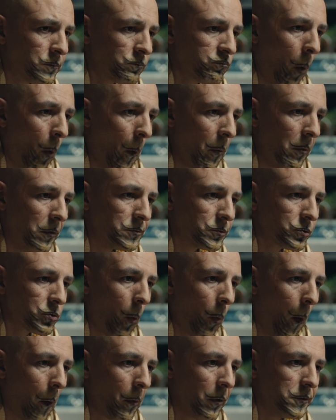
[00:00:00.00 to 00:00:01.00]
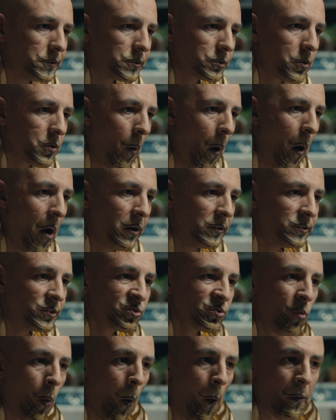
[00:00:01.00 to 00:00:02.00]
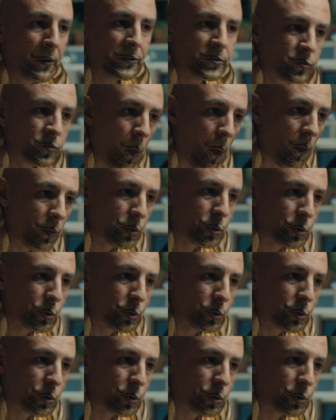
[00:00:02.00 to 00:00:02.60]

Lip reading: Zeka says he plans to blackmail him.